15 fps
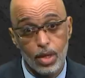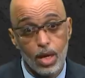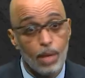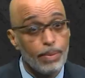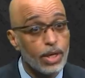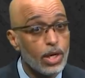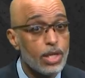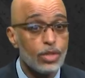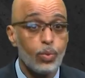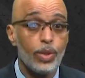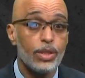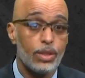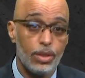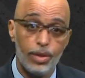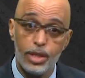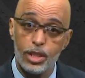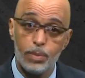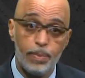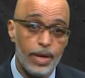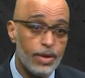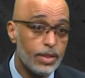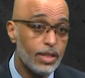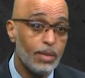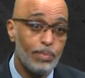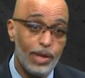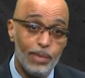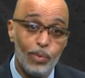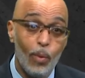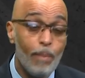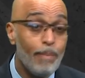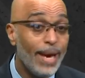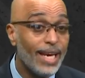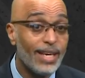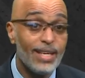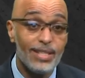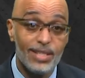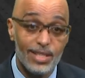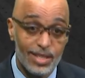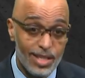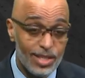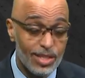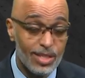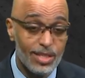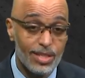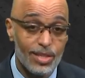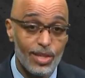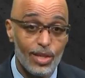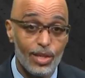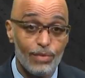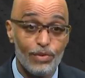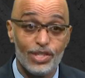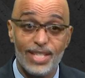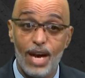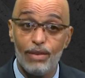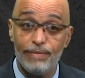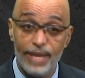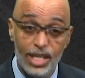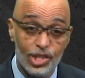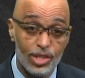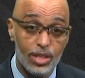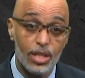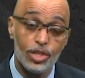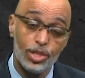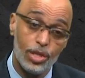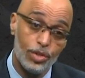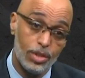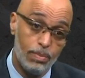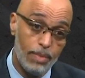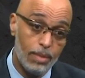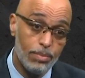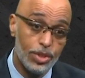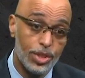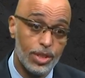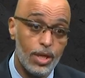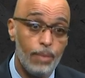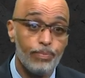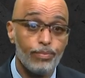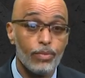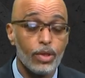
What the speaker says: Because we're still experiencing people making decisions for salvation and church membership,